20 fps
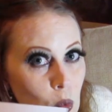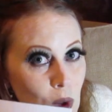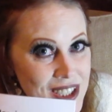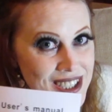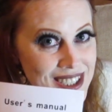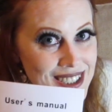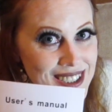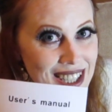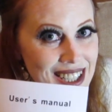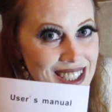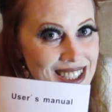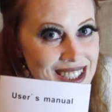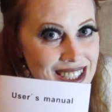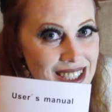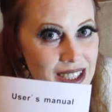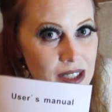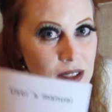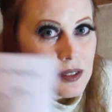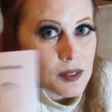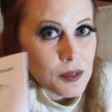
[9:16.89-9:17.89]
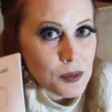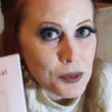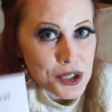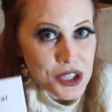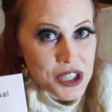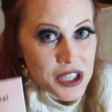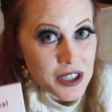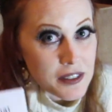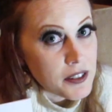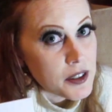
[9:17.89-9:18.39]
Wasn't edited. We'll
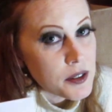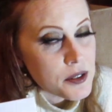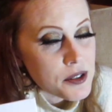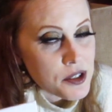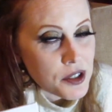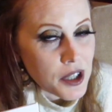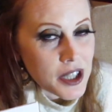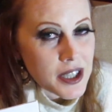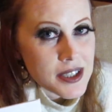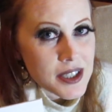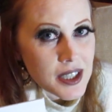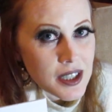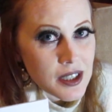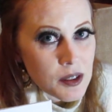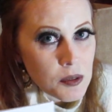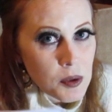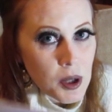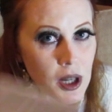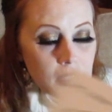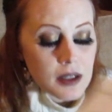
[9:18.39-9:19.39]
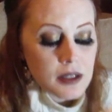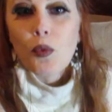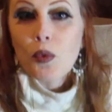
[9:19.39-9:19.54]
see if it was translated well.